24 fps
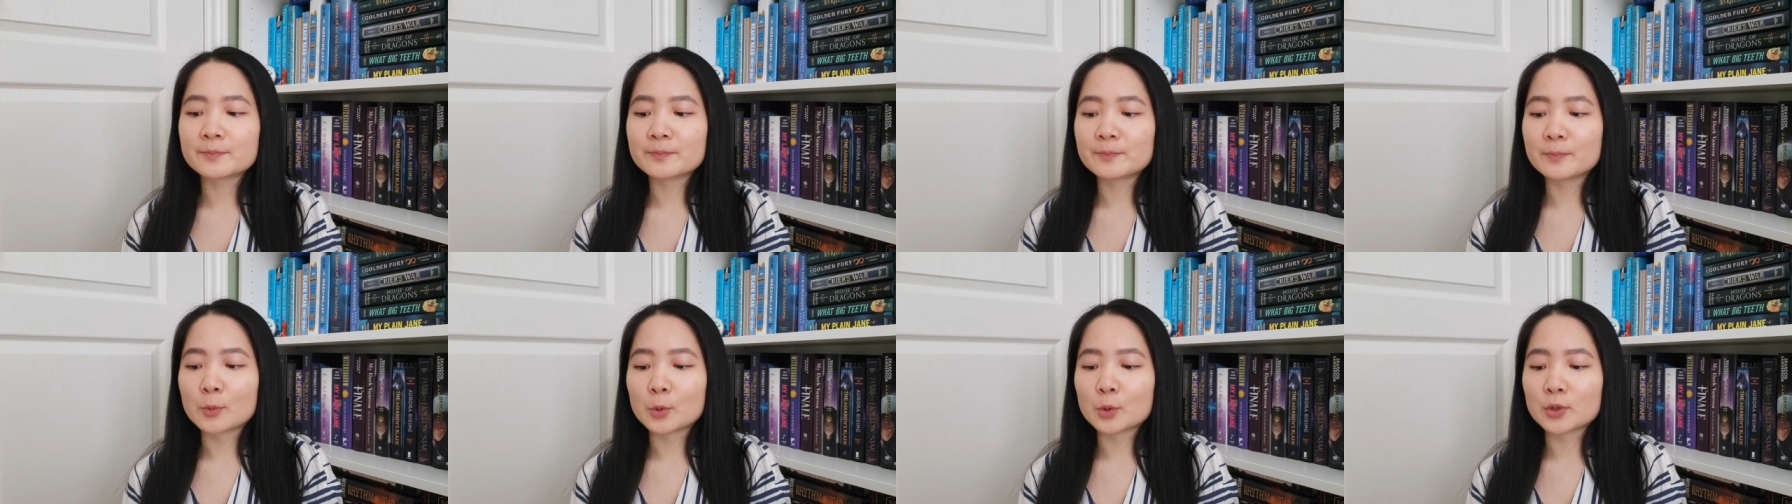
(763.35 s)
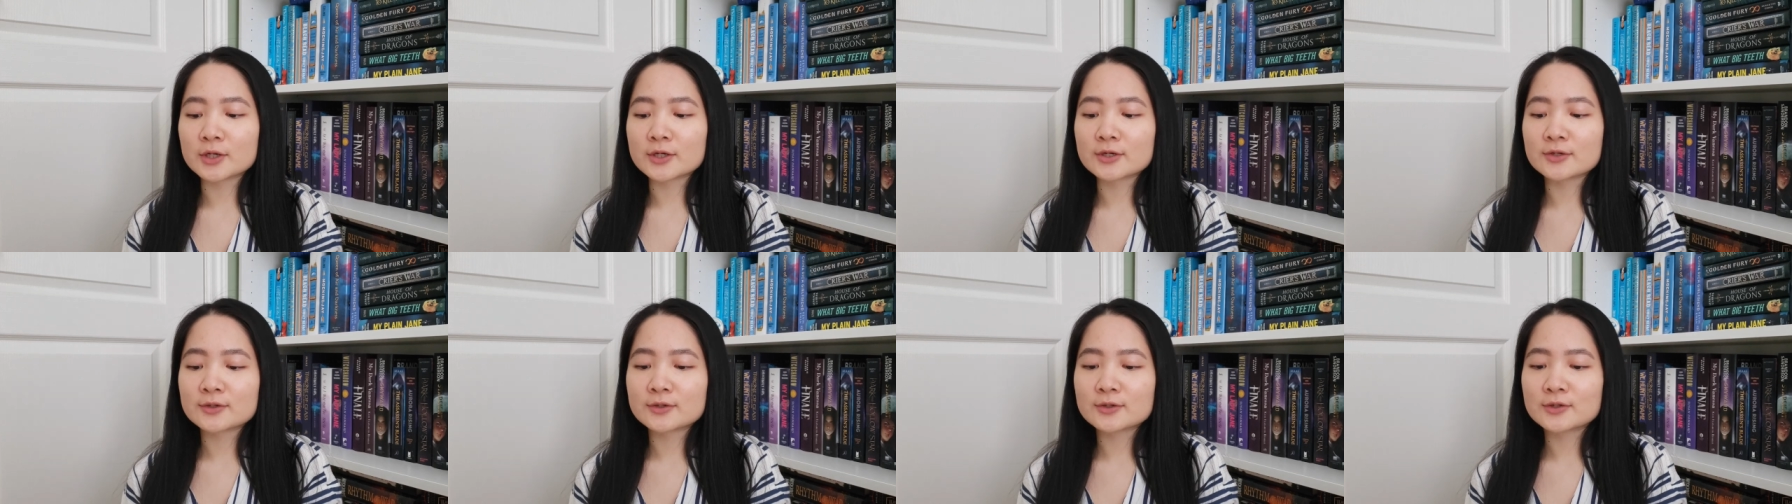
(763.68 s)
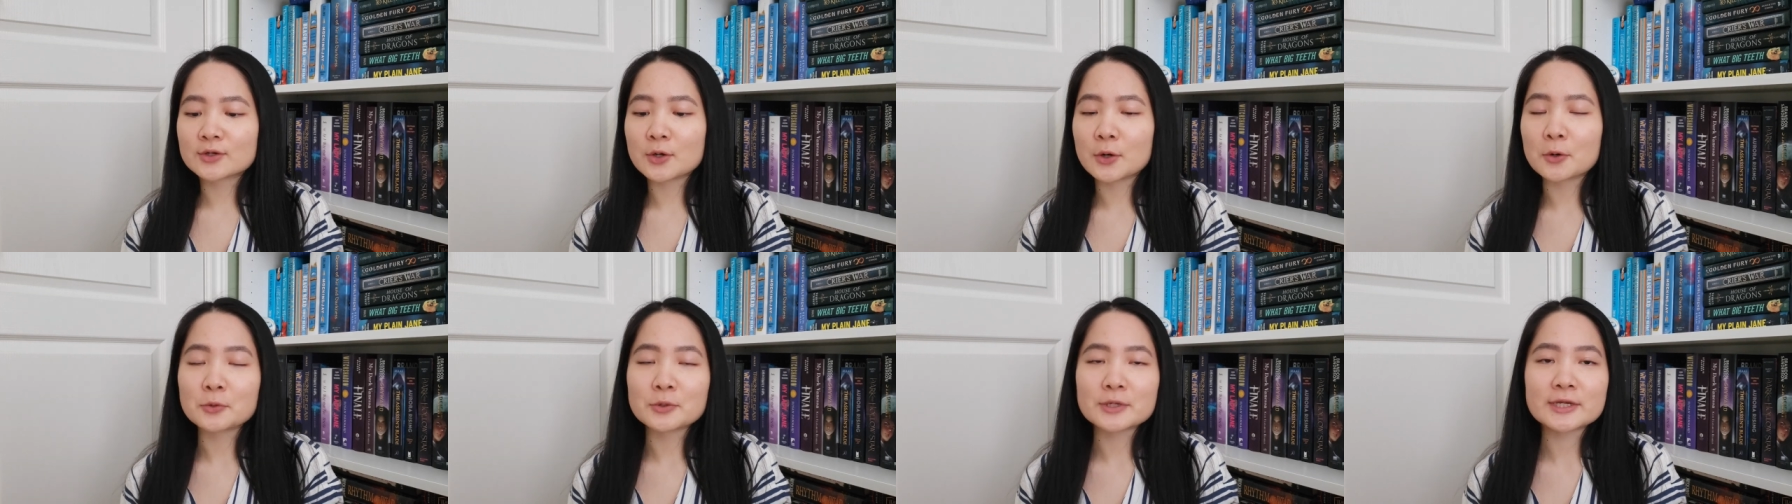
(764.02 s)
more
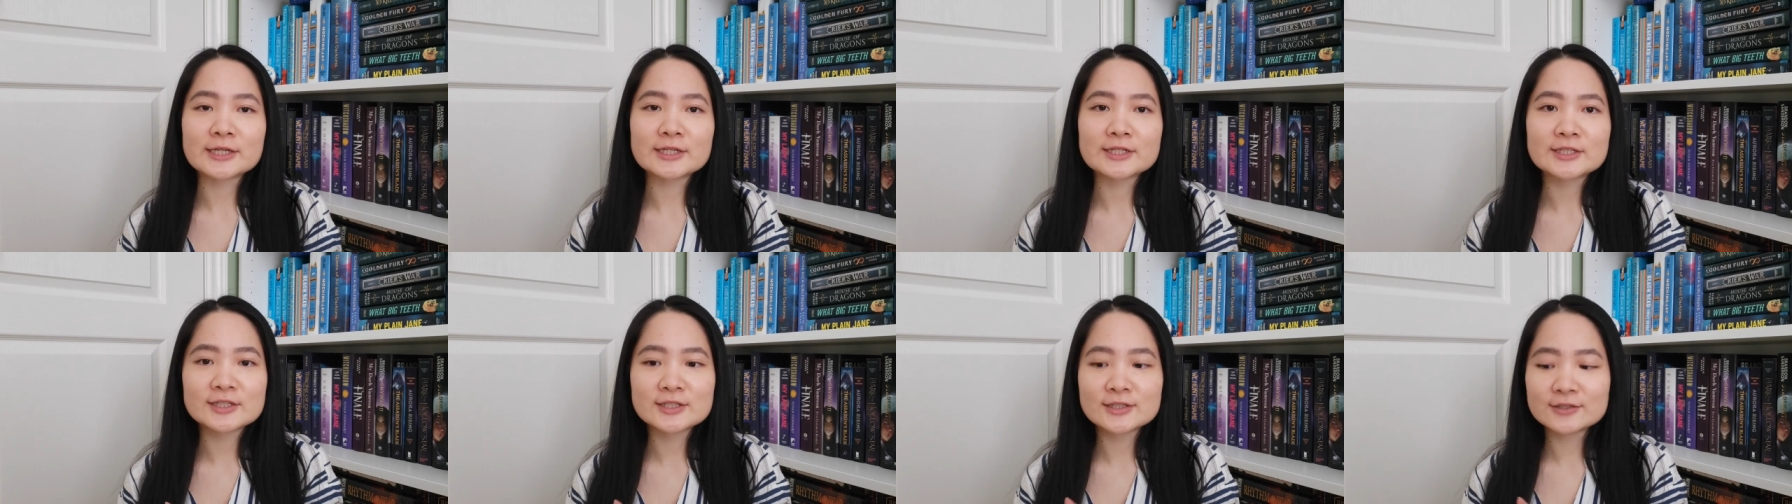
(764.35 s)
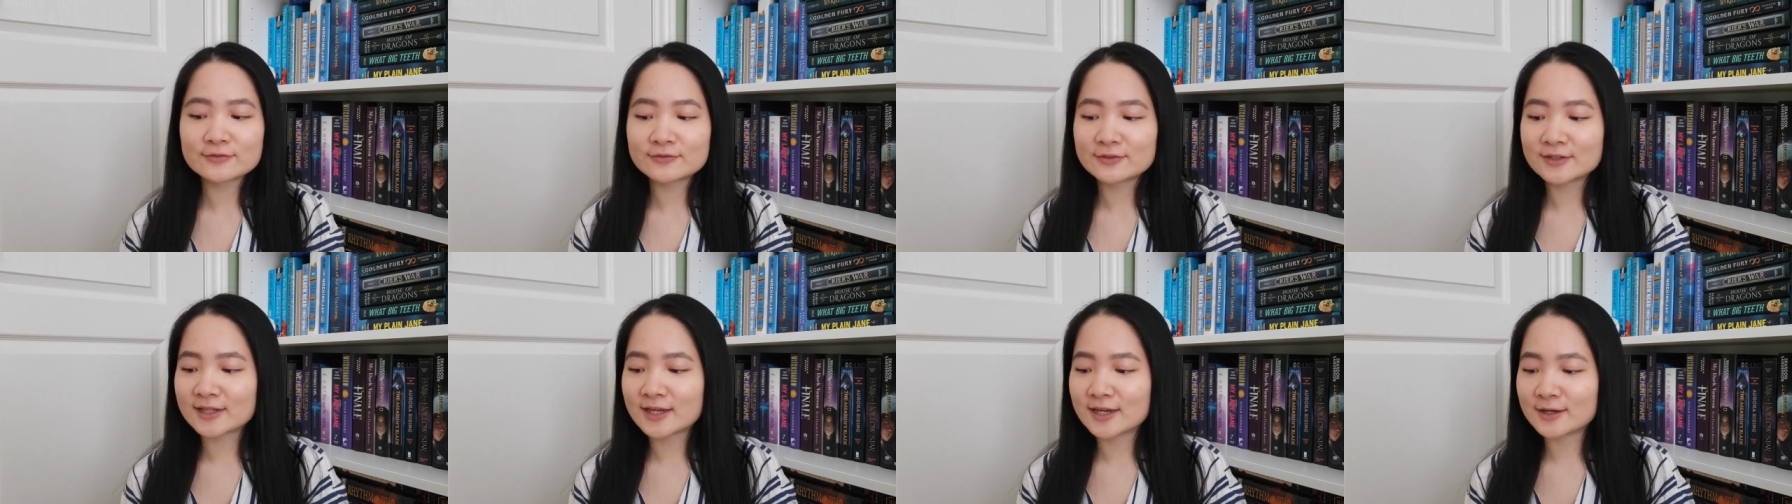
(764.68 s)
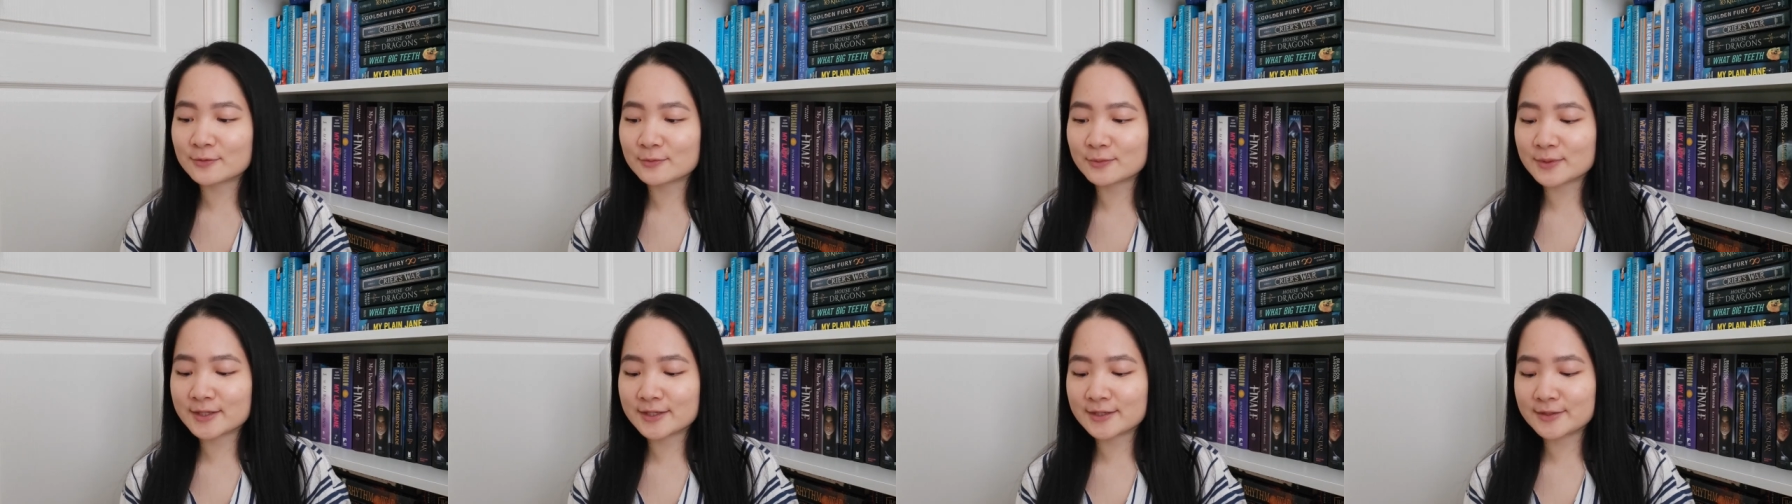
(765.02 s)
cohesive in
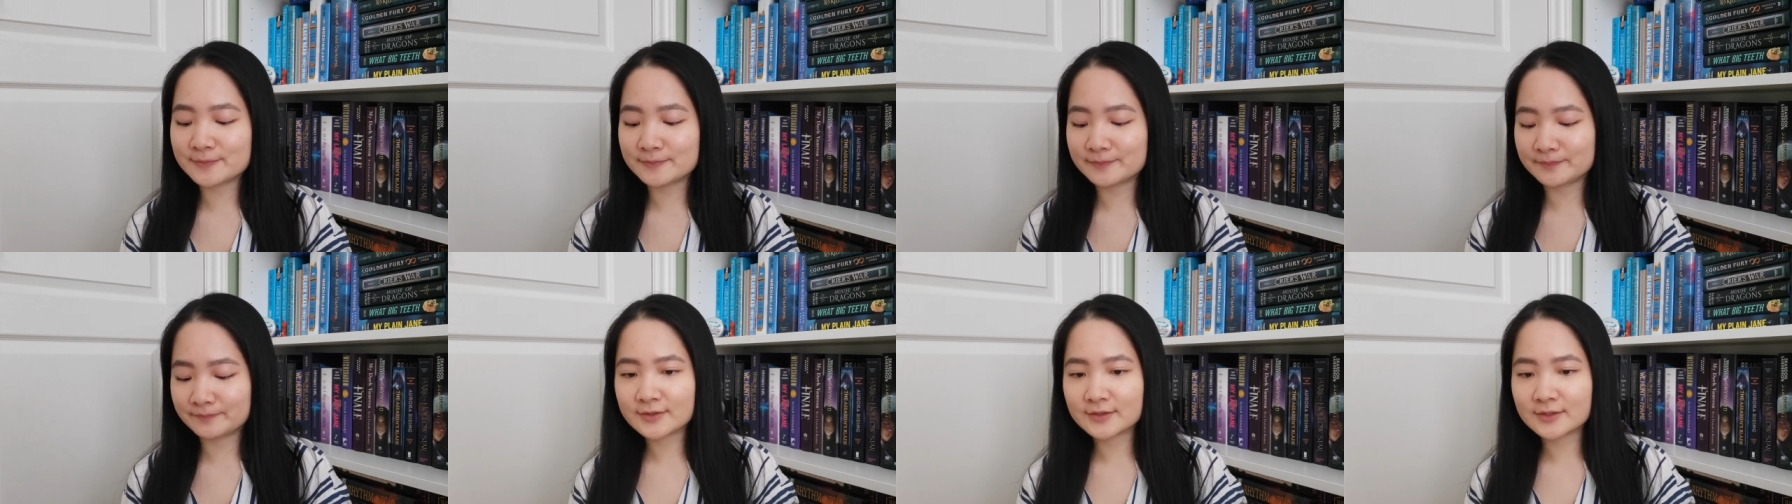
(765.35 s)
that way